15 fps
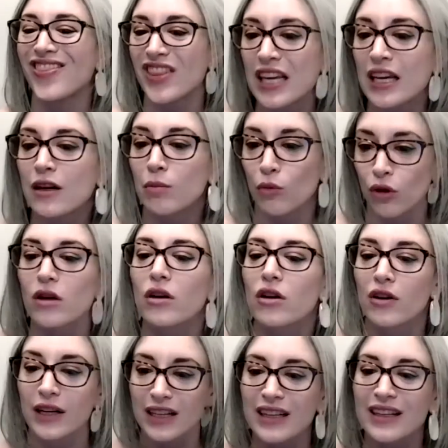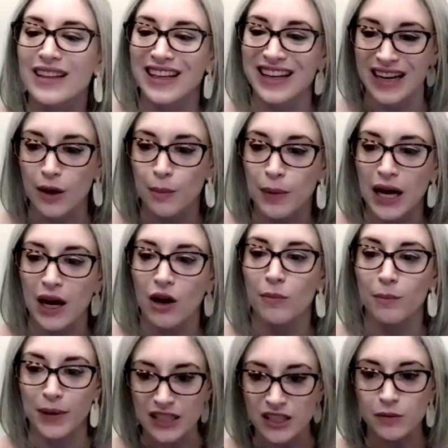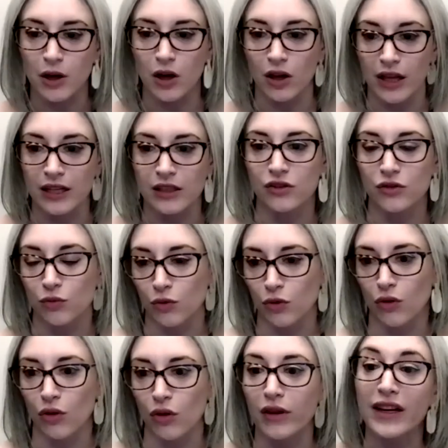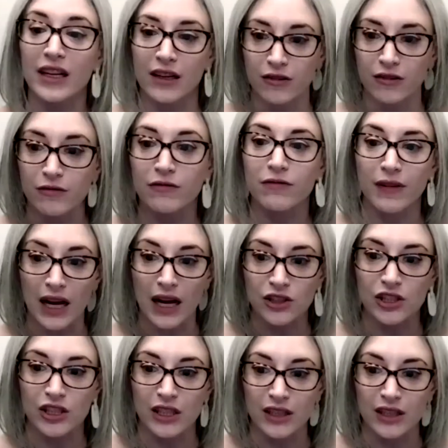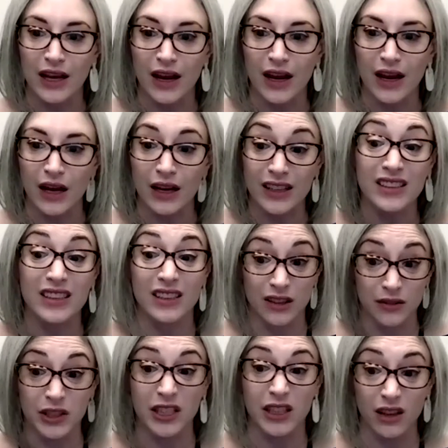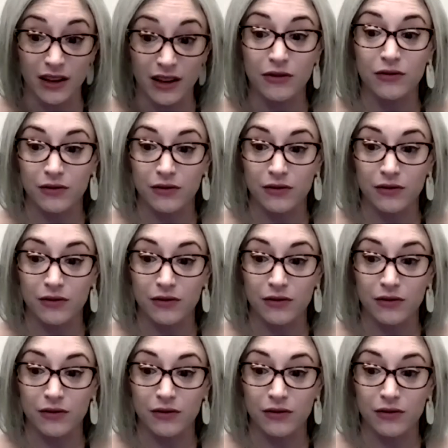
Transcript: think more critically about baseball and its role in fashion and in everyday life.